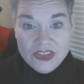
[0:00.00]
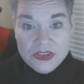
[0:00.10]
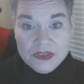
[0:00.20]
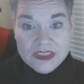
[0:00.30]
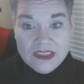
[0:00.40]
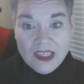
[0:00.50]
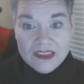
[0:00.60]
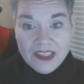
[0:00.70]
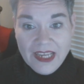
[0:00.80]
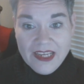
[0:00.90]
You did not
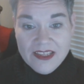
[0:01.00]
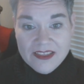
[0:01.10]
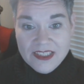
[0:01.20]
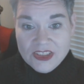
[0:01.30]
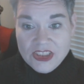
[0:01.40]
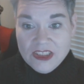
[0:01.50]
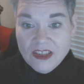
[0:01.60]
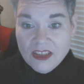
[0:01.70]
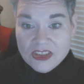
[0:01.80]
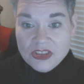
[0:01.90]
like that she
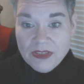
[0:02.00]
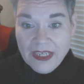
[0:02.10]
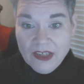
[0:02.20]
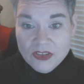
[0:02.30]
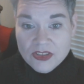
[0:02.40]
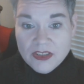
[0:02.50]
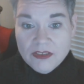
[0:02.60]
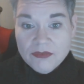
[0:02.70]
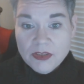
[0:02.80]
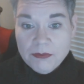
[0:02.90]
called you out
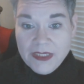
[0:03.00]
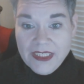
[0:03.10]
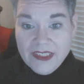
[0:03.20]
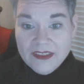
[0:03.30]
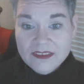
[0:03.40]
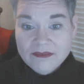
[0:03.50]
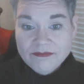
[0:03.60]
for being